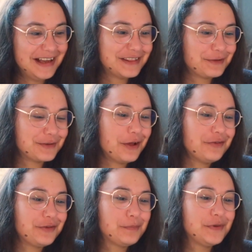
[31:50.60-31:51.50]
there was
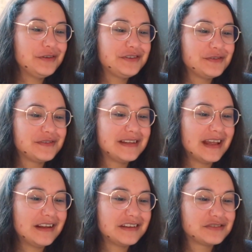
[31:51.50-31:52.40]
also Bluetooth
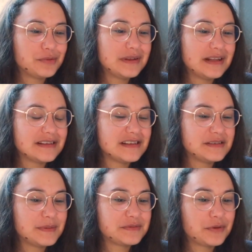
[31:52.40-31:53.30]
data showing that the
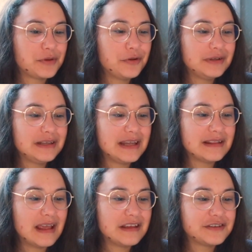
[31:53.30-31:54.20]
suspects were currently
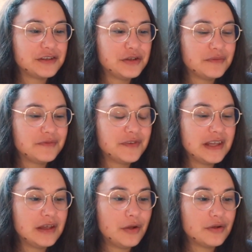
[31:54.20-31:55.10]
in the
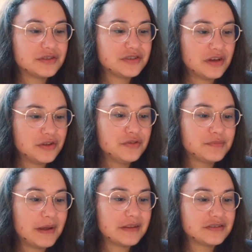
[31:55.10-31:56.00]
SUV used
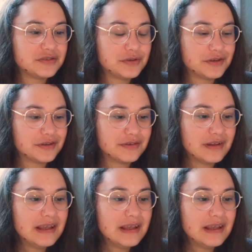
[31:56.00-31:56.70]
by the shooters.